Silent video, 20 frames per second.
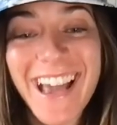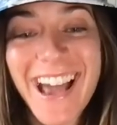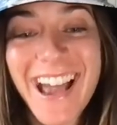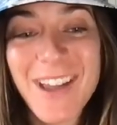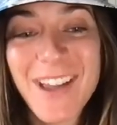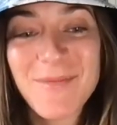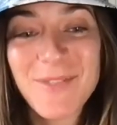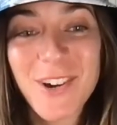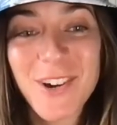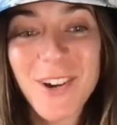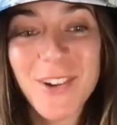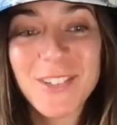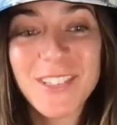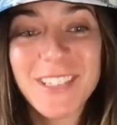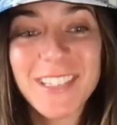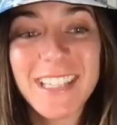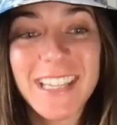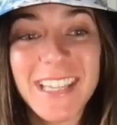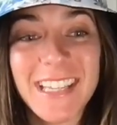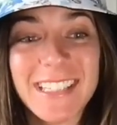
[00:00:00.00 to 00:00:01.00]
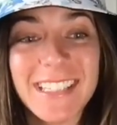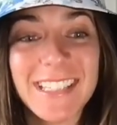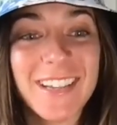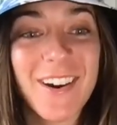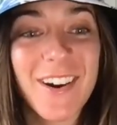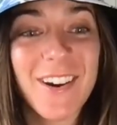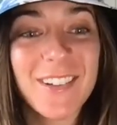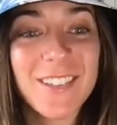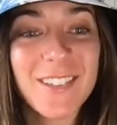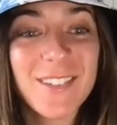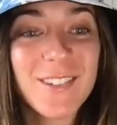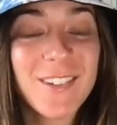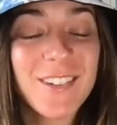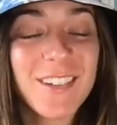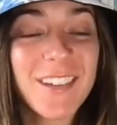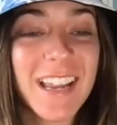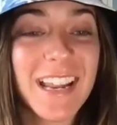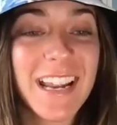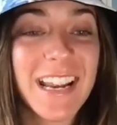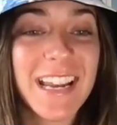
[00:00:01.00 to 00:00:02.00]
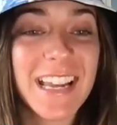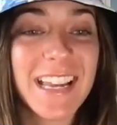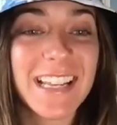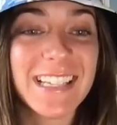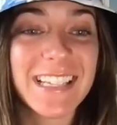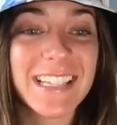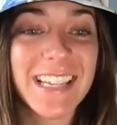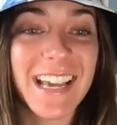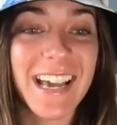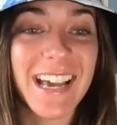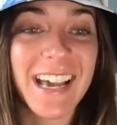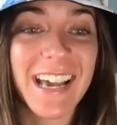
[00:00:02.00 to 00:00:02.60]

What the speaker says: I am your host, Lacy Hartselle, and